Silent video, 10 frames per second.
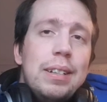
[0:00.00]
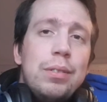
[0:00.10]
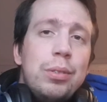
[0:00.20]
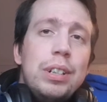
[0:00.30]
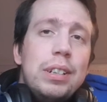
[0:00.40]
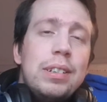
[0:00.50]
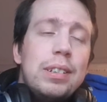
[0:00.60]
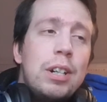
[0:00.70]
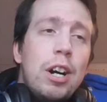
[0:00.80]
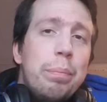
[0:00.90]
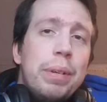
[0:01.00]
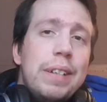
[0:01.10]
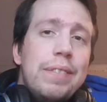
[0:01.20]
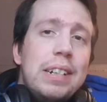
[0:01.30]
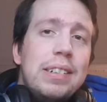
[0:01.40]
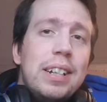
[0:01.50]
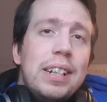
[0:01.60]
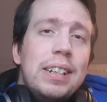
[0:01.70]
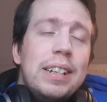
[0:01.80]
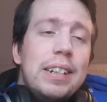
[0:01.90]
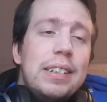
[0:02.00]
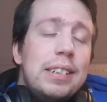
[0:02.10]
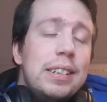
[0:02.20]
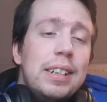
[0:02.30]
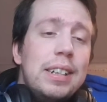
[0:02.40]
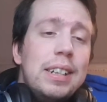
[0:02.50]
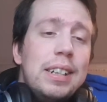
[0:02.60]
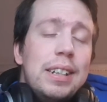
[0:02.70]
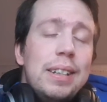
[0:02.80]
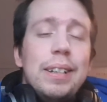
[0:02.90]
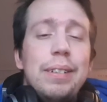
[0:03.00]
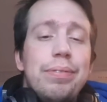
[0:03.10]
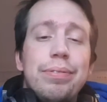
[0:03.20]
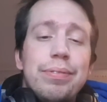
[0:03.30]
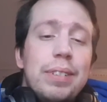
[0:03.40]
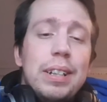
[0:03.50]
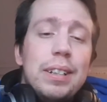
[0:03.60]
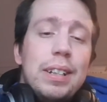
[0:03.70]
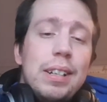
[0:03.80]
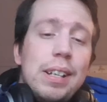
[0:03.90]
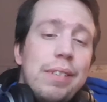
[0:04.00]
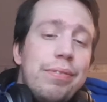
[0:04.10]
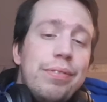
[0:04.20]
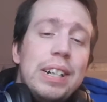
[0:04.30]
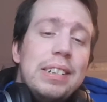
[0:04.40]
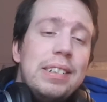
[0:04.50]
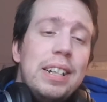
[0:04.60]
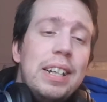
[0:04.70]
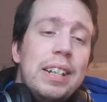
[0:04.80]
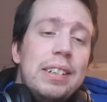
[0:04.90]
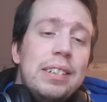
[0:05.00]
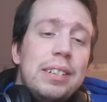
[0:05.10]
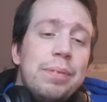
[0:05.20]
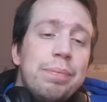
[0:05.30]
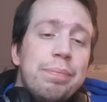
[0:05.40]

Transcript: through this company wrestling that if if wrestling is